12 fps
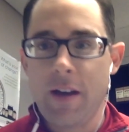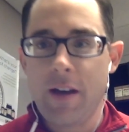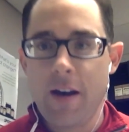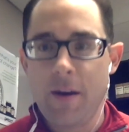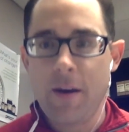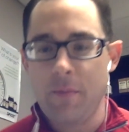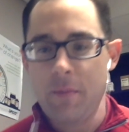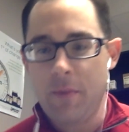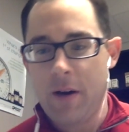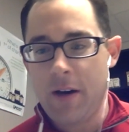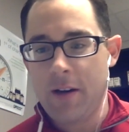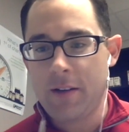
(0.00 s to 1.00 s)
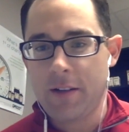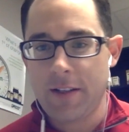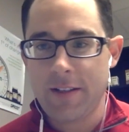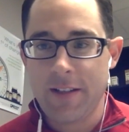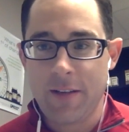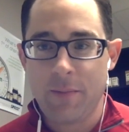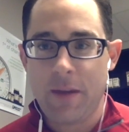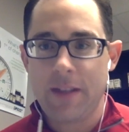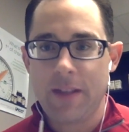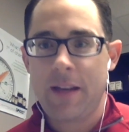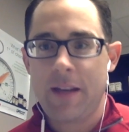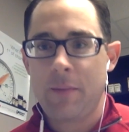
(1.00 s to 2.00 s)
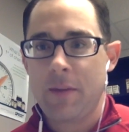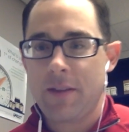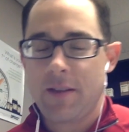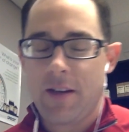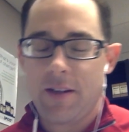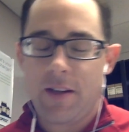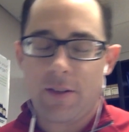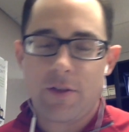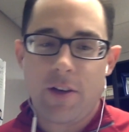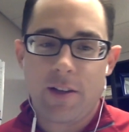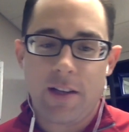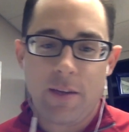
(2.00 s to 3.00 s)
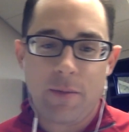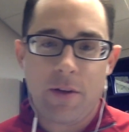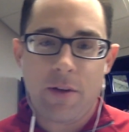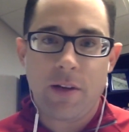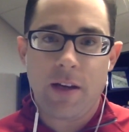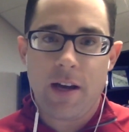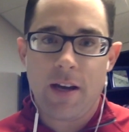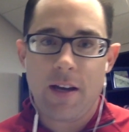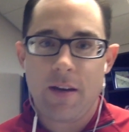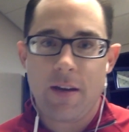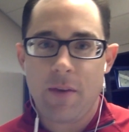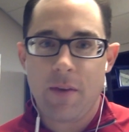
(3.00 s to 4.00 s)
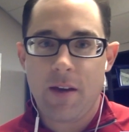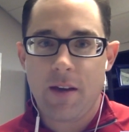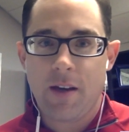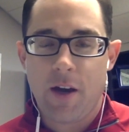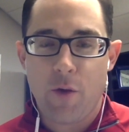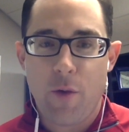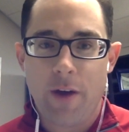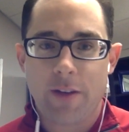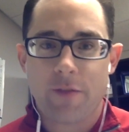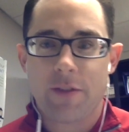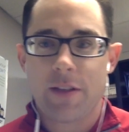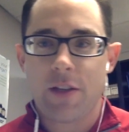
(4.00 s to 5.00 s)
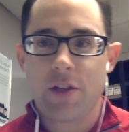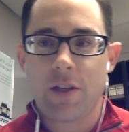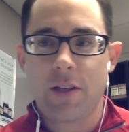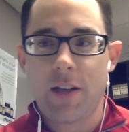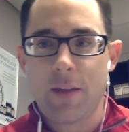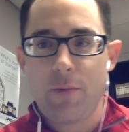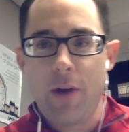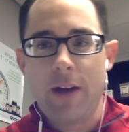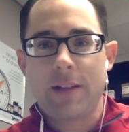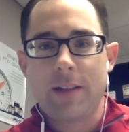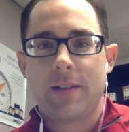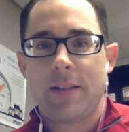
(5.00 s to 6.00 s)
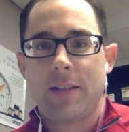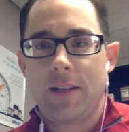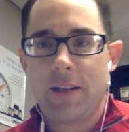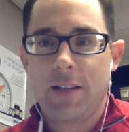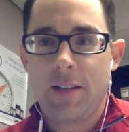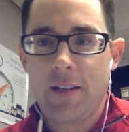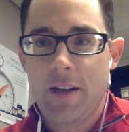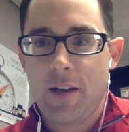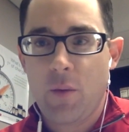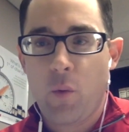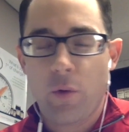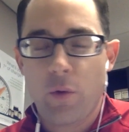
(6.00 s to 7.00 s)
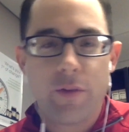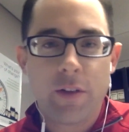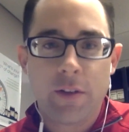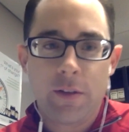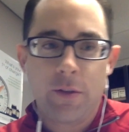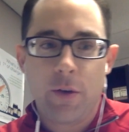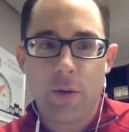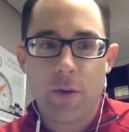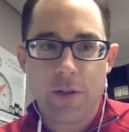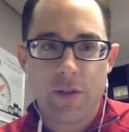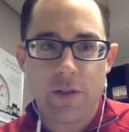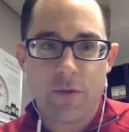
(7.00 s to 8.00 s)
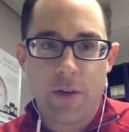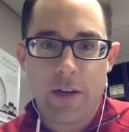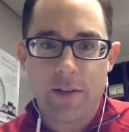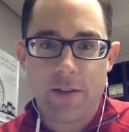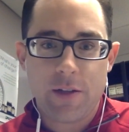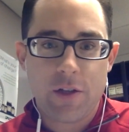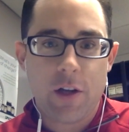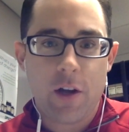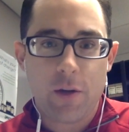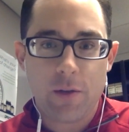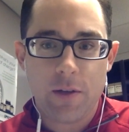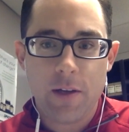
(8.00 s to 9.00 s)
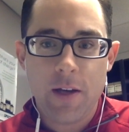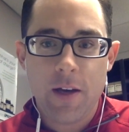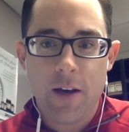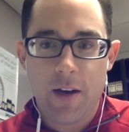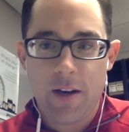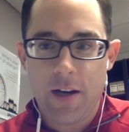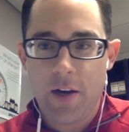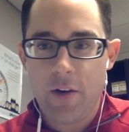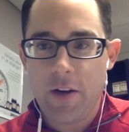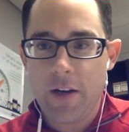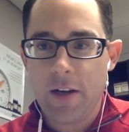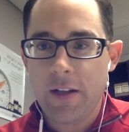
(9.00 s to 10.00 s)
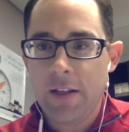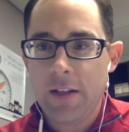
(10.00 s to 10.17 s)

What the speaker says: Like you said, my name is Dr. John Campione. I am a chiropractic physician. I practice in Warrenville, Illinois, which is right outside Chicago area.